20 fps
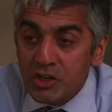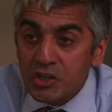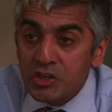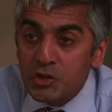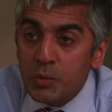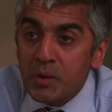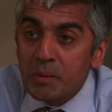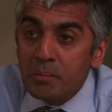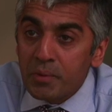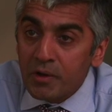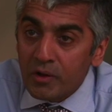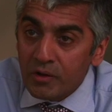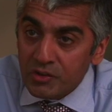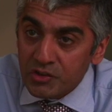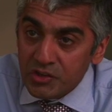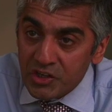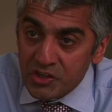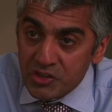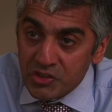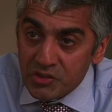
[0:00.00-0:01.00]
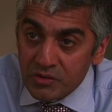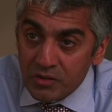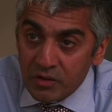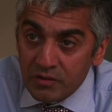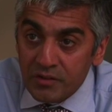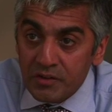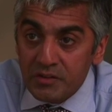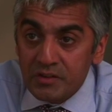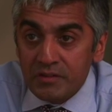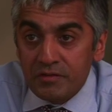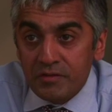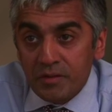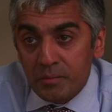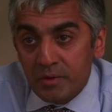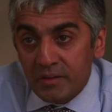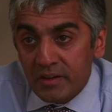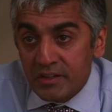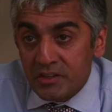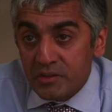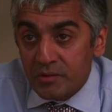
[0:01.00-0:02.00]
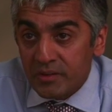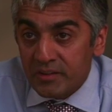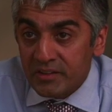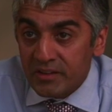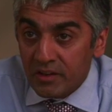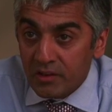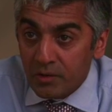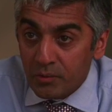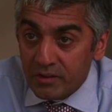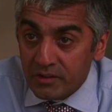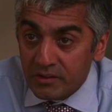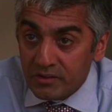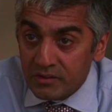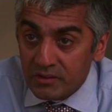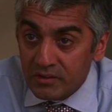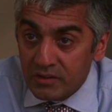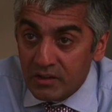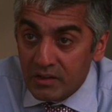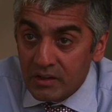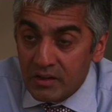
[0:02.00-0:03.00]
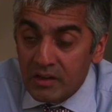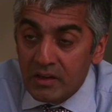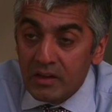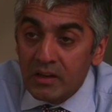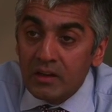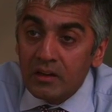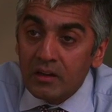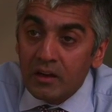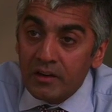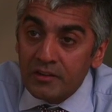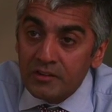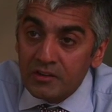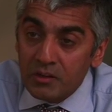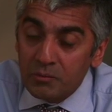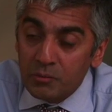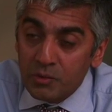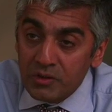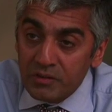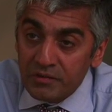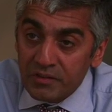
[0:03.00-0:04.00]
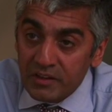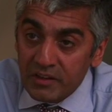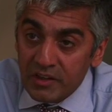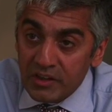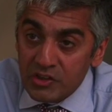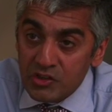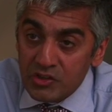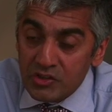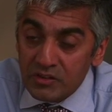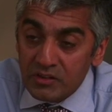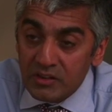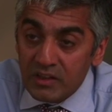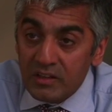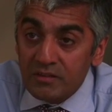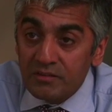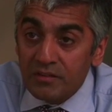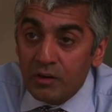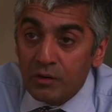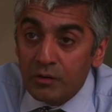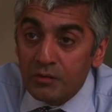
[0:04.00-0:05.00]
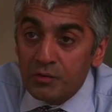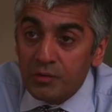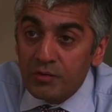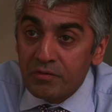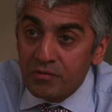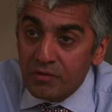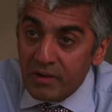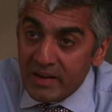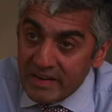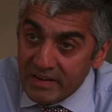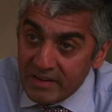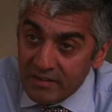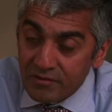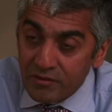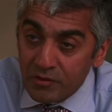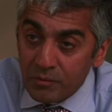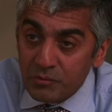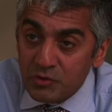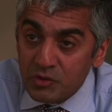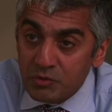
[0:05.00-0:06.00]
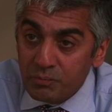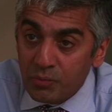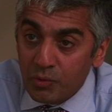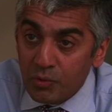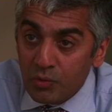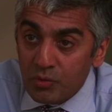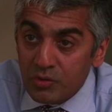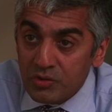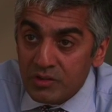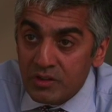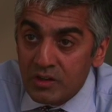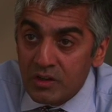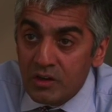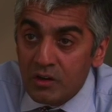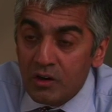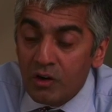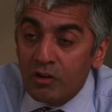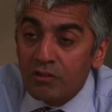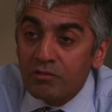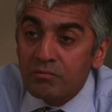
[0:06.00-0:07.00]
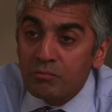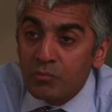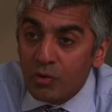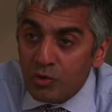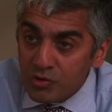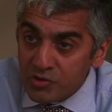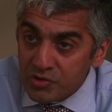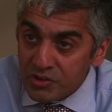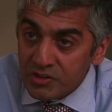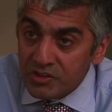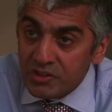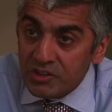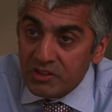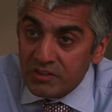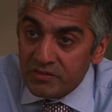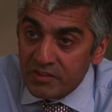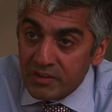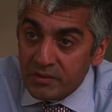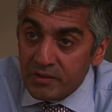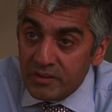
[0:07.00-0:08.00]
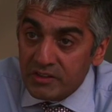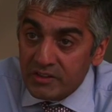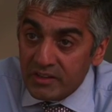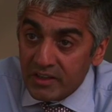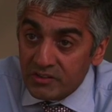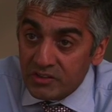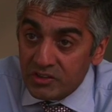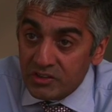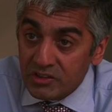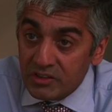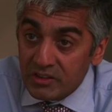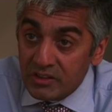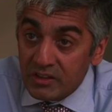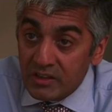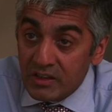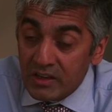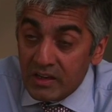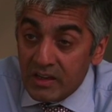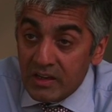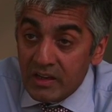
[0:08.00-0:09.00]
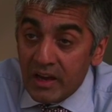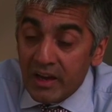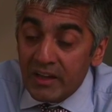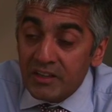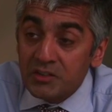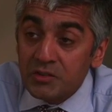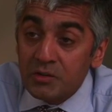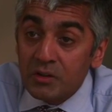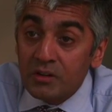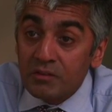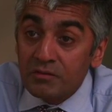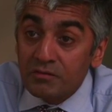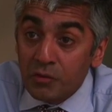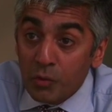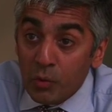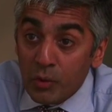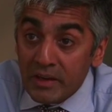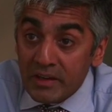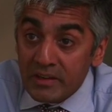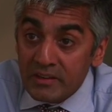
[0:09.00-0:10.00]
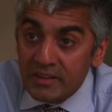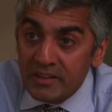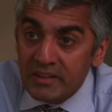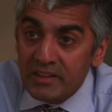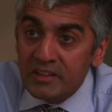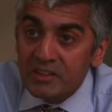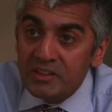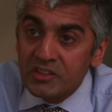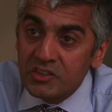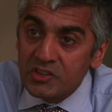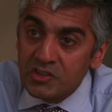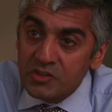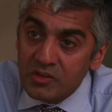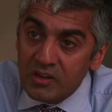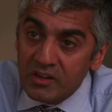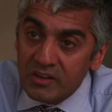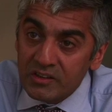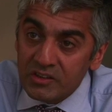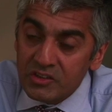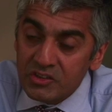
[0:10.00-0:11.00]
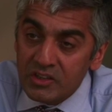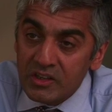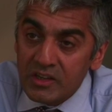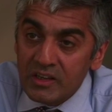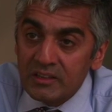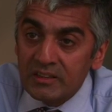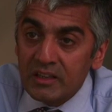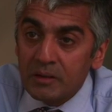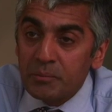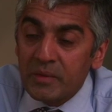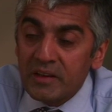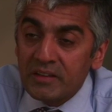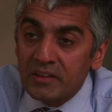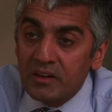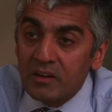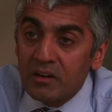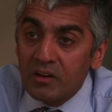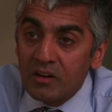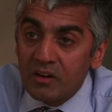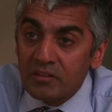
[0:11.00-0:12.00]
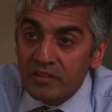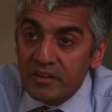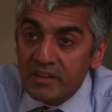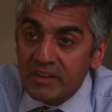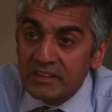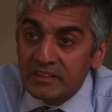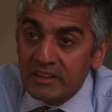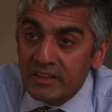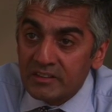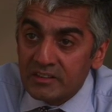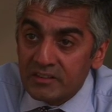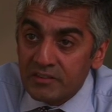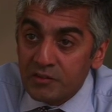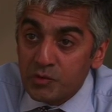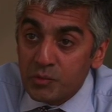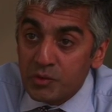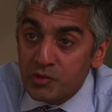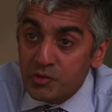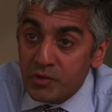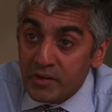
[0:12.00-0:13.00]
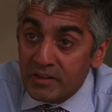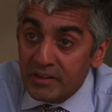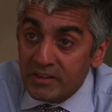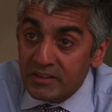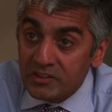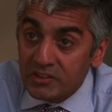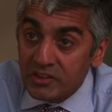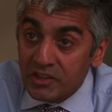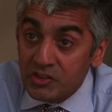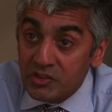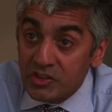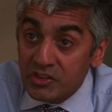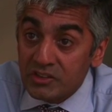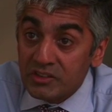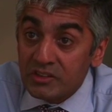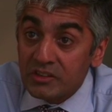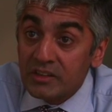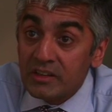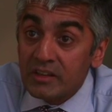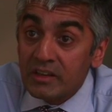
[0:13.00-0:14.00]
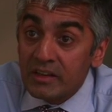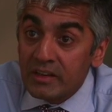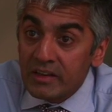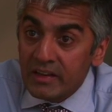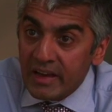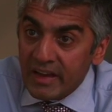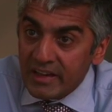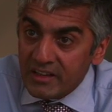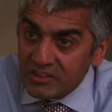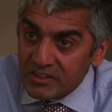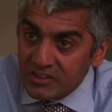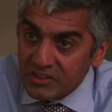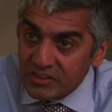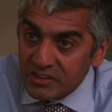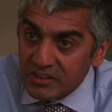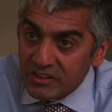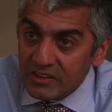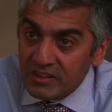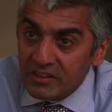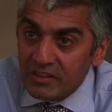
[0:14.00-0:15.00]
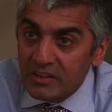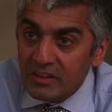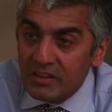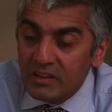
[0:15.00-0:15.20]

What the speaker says: to implantation of a defibrillator at the other end. Lifestyle modification involves refraining from sport of moderate to severe intensity and to avoid illicit drugs that make the heart very sensitive to adrenaline, such as ecstasy,